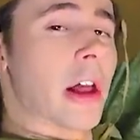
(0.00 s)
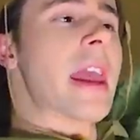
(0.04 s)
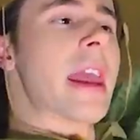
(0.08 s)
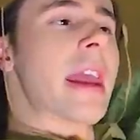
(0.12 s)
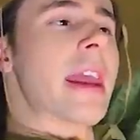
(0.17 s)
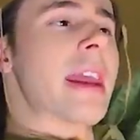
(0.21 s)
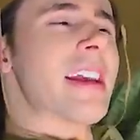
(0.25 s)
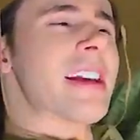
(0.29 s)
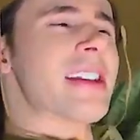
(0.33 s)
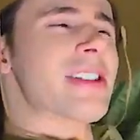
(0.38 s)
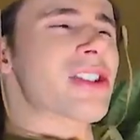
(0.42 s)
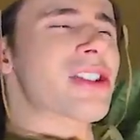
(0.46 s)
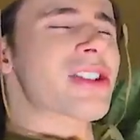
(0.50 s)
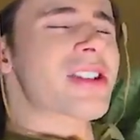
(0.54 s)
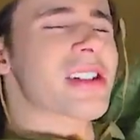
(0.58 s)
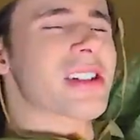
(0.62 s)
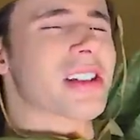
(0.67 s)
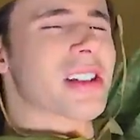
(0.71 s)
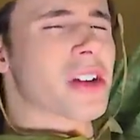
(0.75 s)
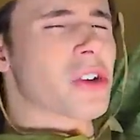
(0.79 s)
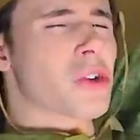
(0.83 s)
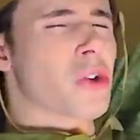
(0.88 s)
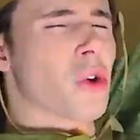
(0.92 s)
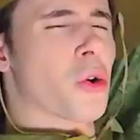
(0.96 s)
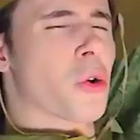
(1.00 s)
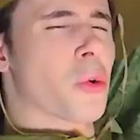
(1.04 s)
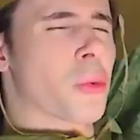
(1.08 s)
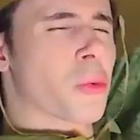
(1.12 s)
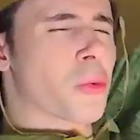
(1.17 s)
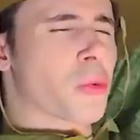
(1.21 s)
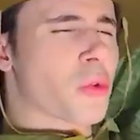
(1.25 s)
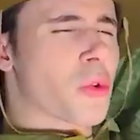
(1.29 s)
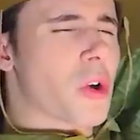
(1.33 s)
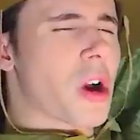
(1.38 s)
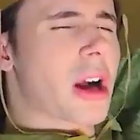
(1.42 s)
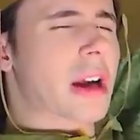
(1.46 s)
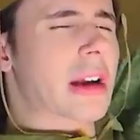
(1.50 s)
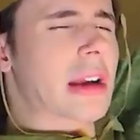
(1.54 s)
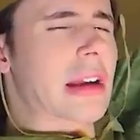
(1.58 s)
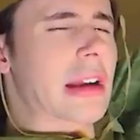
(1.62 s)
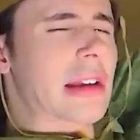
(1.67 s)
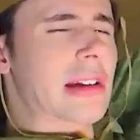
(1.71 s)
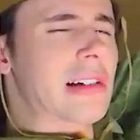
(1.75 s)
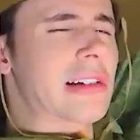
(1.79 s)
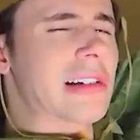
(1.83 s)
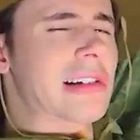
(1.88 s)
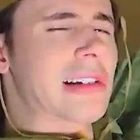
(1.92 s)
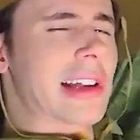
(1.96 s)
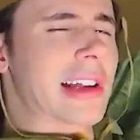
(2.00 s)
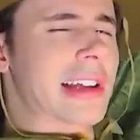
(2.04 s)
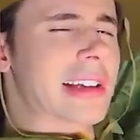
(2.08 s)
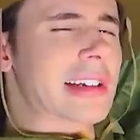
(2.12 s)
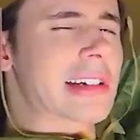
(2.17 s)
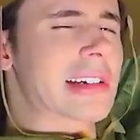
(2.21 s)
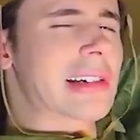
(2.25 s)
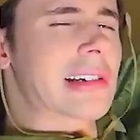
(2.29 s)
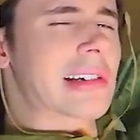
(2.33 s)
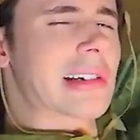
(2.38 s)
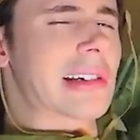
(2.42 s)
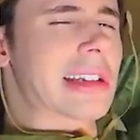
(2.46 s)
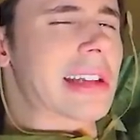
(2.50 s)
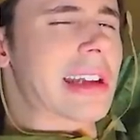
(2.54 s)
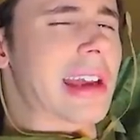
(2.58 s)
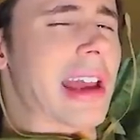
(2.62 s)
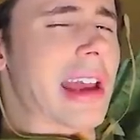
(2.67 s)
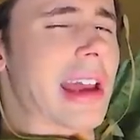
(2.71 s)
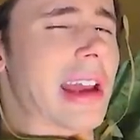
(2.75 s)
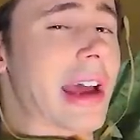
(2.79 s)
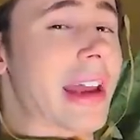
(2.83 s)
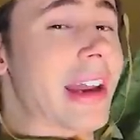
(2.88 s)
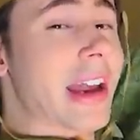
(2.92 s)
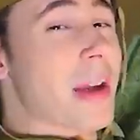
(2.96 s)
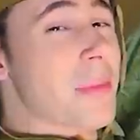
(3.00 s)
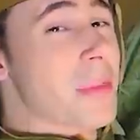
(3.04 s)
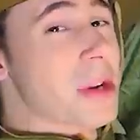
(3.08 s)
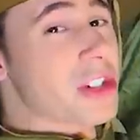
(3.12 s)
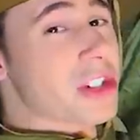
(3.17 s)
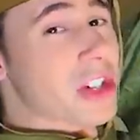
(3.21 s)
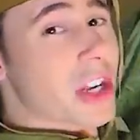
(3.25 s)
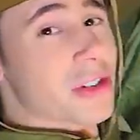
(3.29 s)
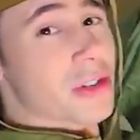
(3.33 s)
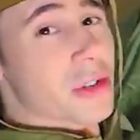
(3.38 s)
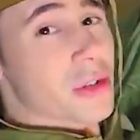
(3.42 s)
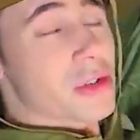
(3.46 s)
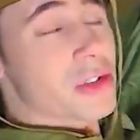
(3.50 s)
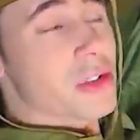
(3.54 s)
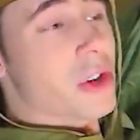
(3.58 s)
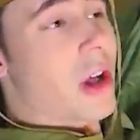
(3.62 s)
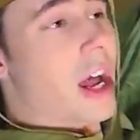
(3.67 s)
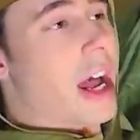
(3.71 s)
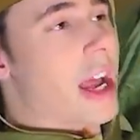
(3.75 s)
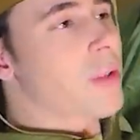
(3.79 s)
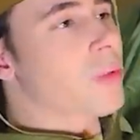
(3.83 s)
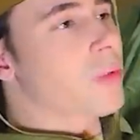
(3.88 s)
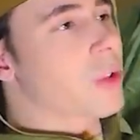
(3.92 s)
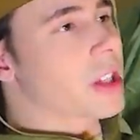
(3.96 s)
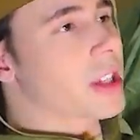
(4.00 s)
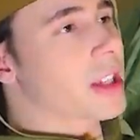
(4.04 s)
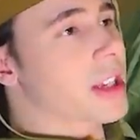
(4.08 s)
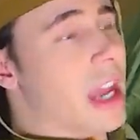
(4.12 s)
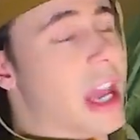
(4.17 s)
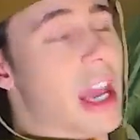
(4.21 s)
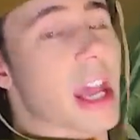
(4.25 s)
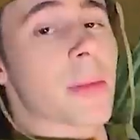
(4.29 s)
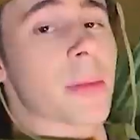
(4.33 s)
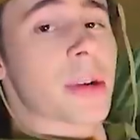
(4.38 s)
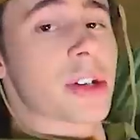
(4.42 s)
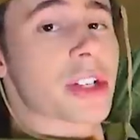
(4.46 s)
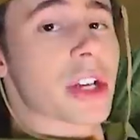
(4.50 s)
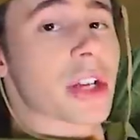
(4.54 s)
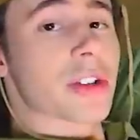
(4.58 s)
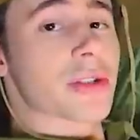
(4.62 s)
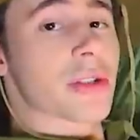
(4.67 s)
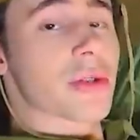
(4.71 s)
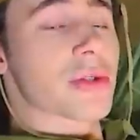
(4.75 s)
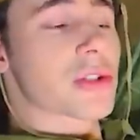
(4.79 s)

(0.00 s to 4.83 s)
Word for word: It's just a little rugged, like, yeah, and I'm a gentle soul. I really am a gentle